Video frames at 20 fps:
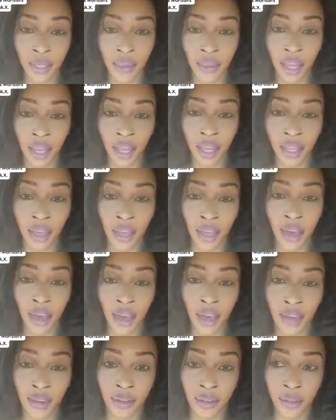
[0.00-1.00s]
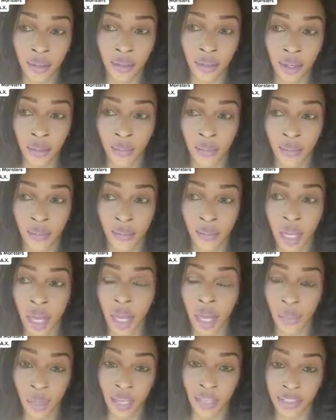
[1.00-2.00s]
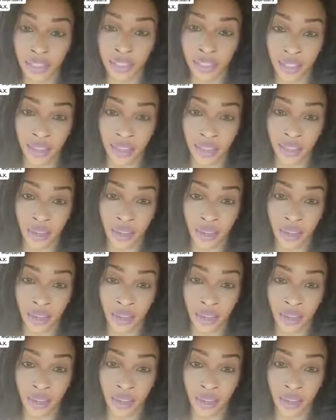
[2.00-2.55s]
they had a person